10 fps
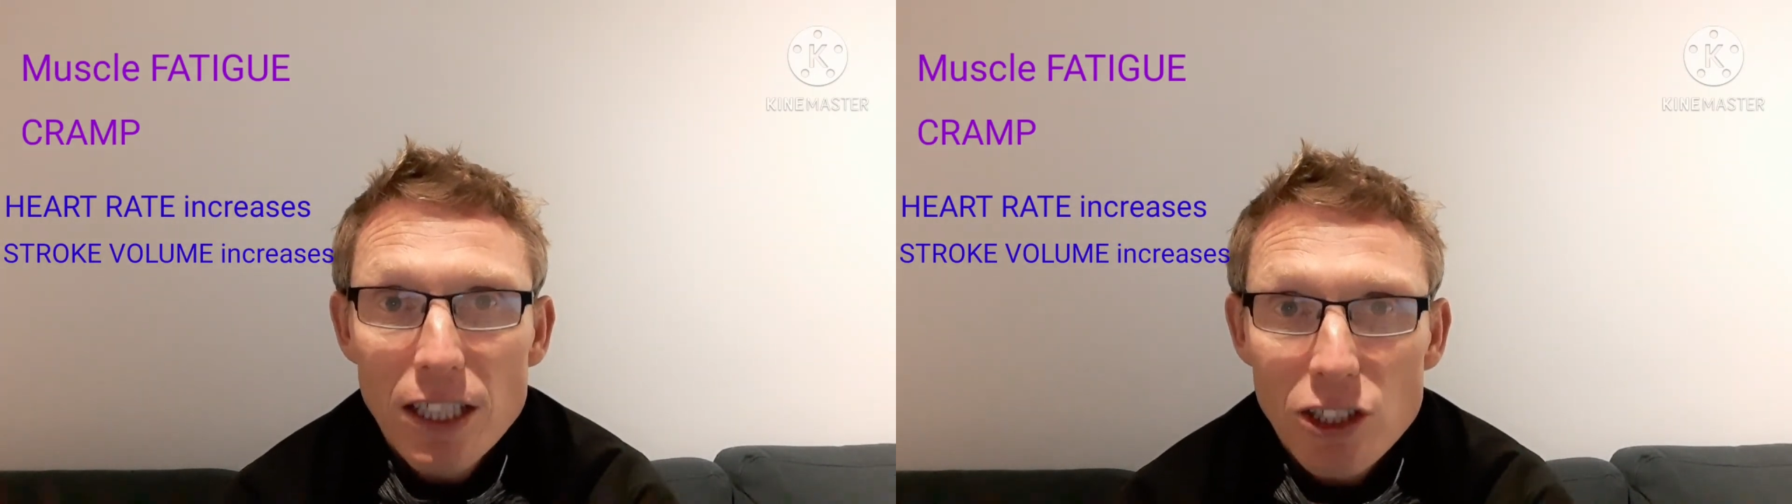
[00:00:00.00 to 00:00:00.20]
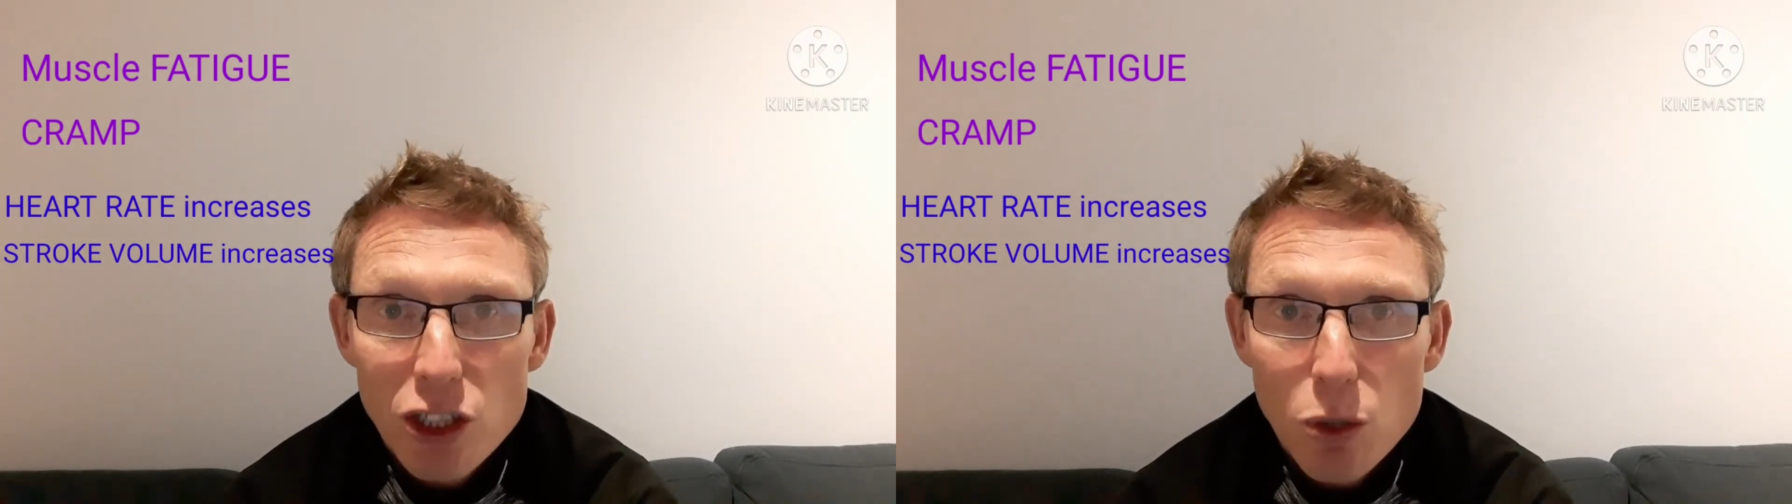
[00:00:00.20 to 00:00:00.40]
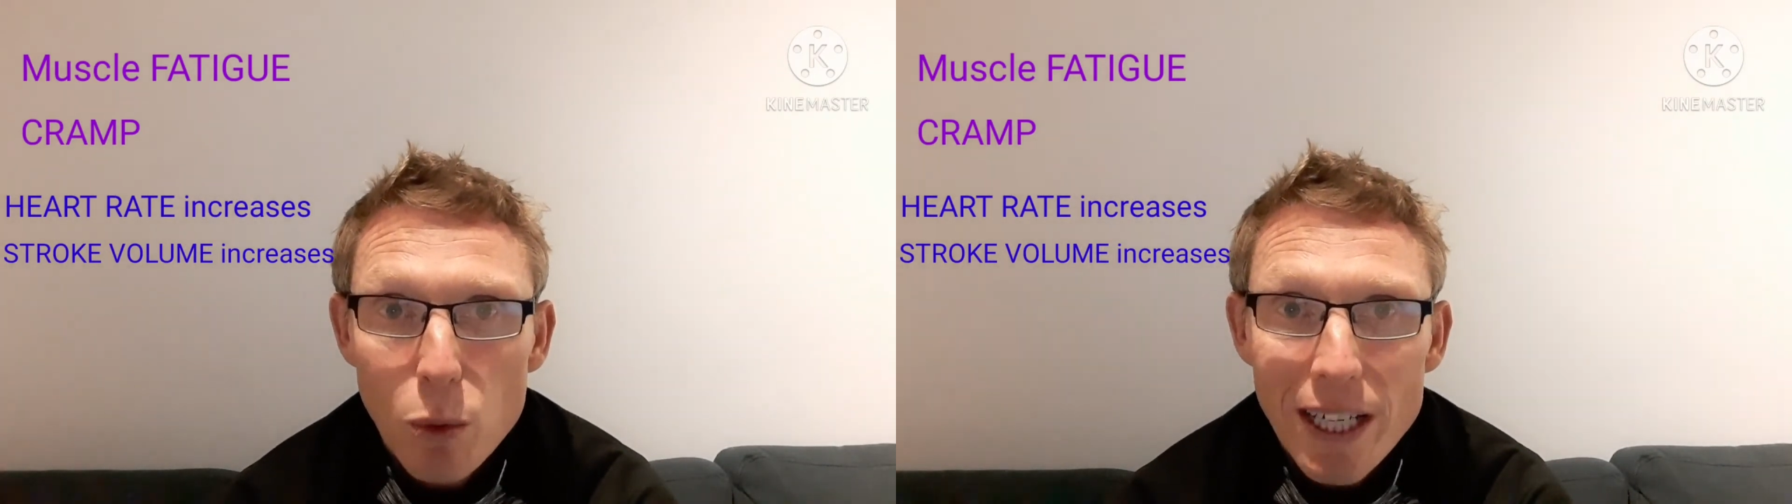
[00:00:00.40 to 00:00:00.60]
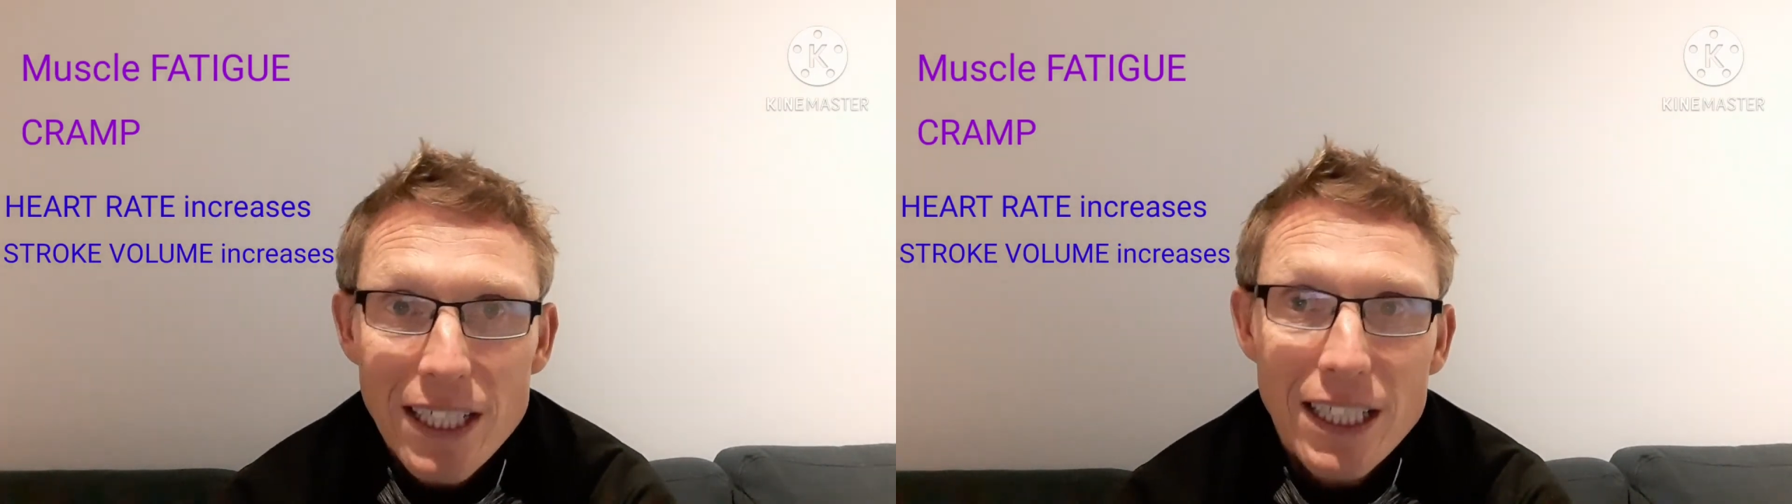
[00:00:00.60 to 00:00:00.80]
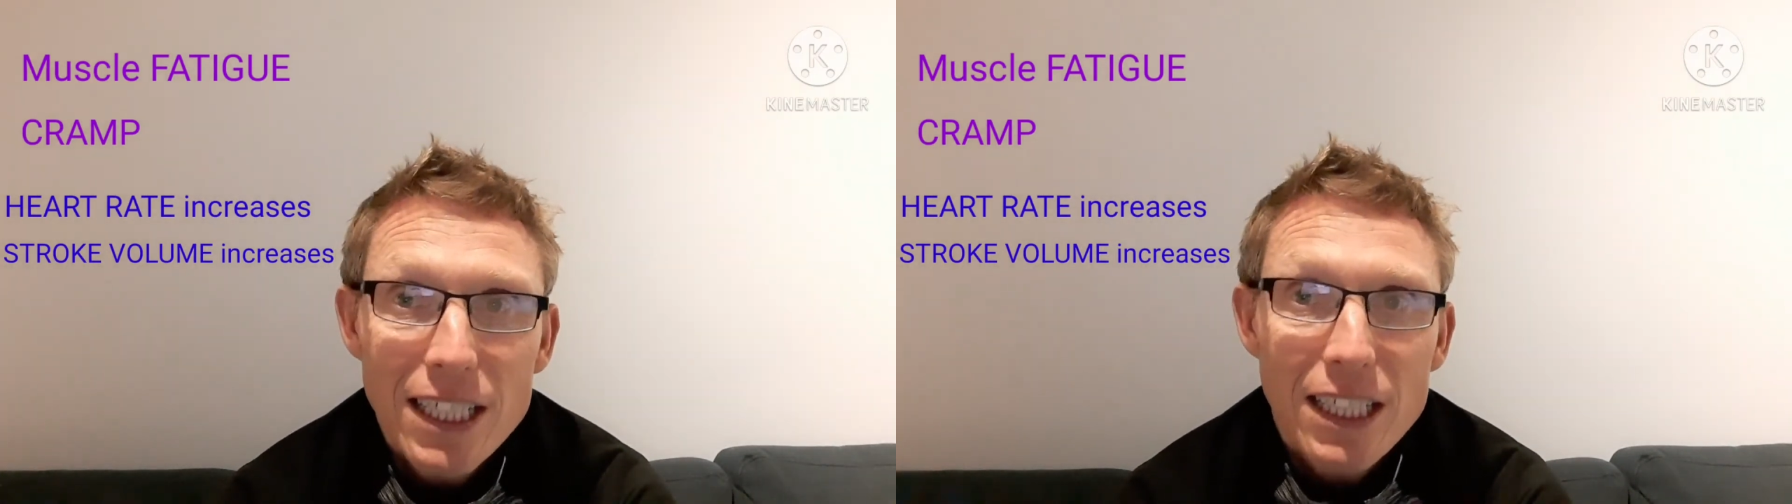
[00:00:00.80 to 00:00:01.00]
it
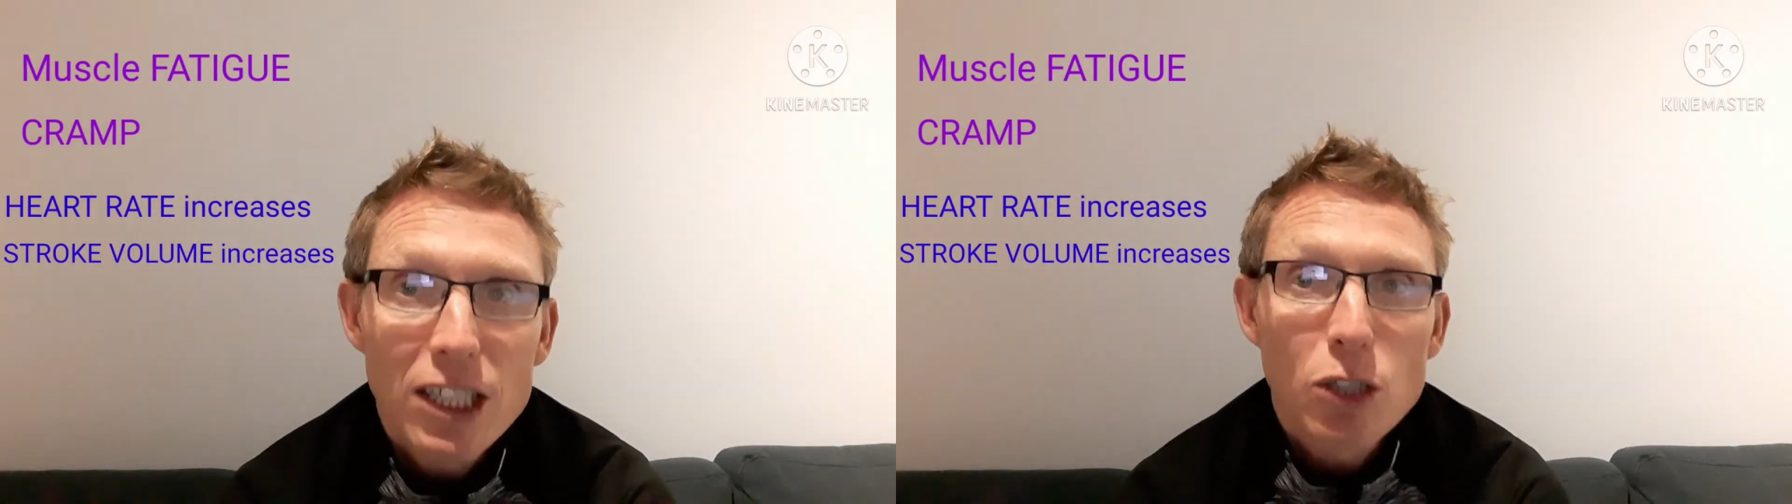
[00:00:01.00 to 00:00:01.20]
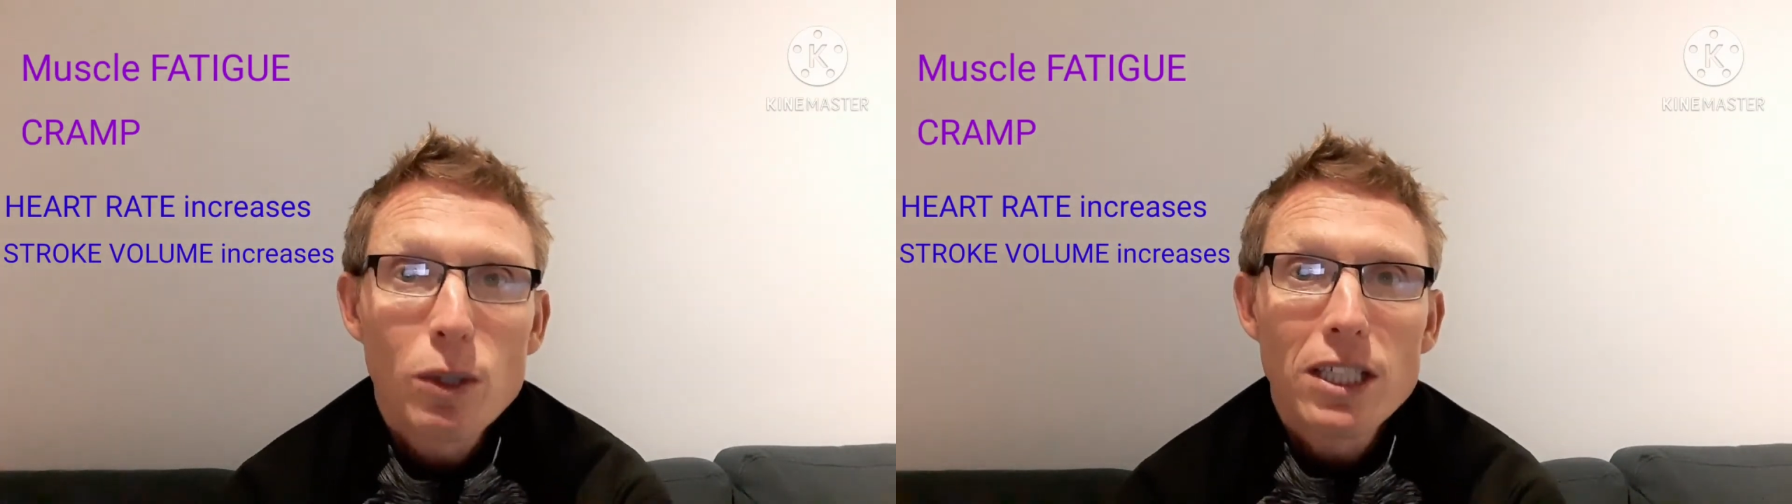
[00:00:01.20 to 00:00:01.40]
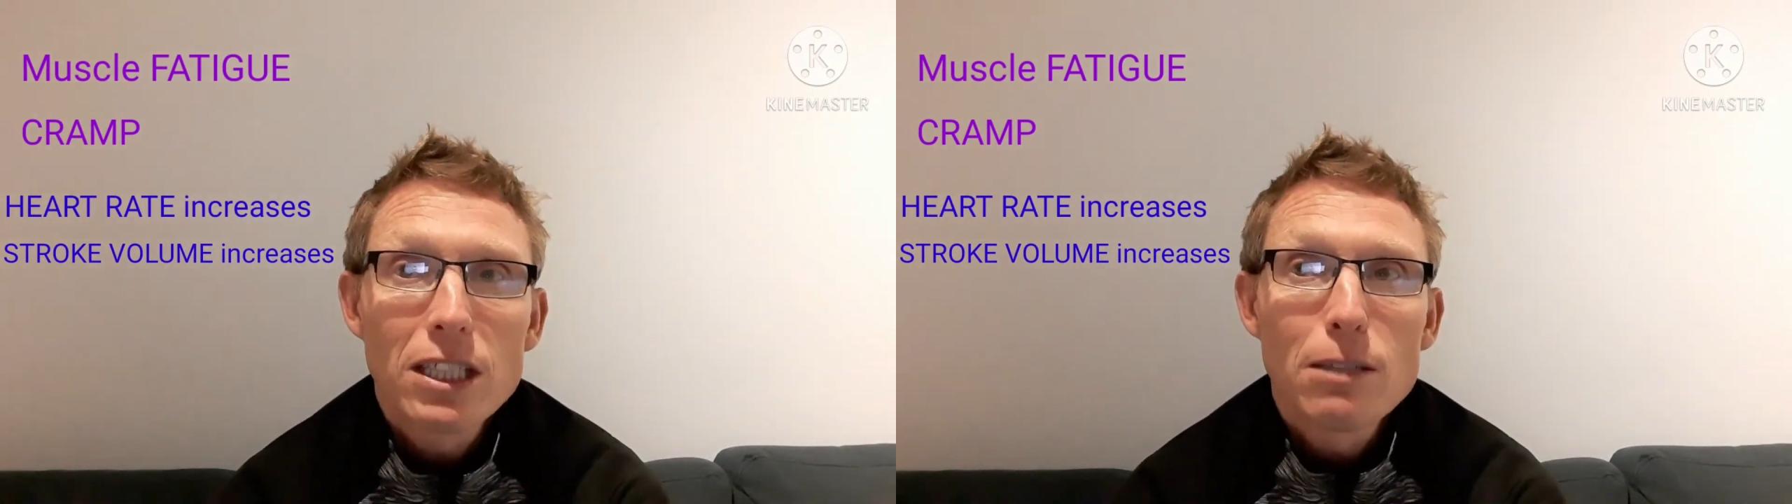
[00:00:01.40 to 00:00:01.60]
squeezes